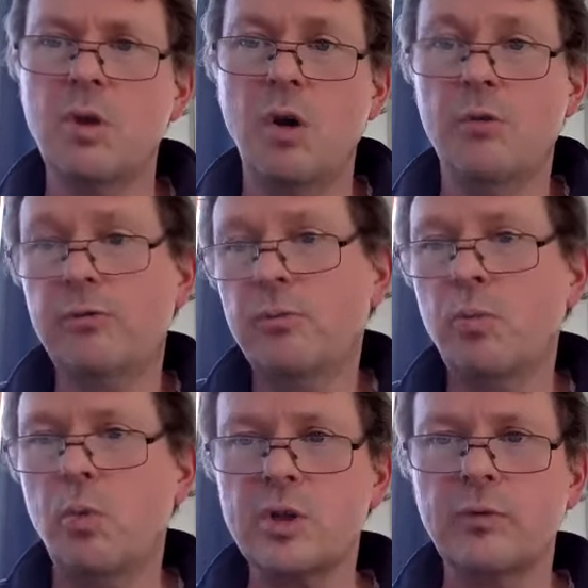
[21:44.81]
of
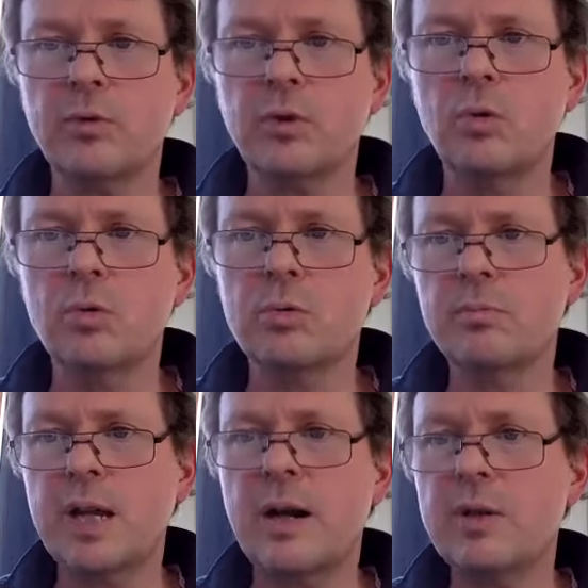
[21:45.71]
what is often called
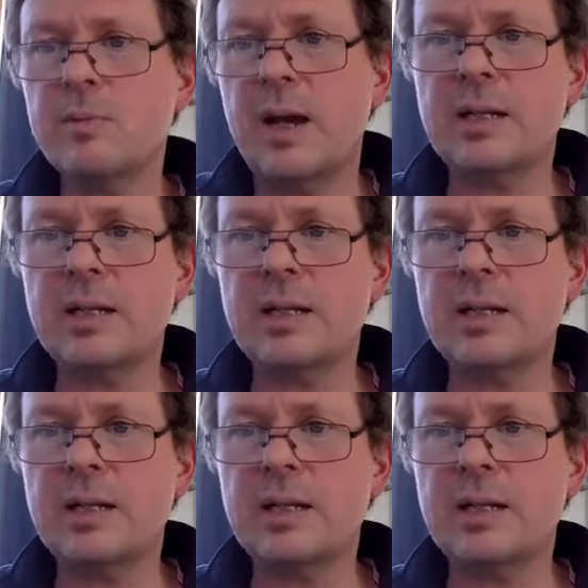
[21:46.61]
terrorism,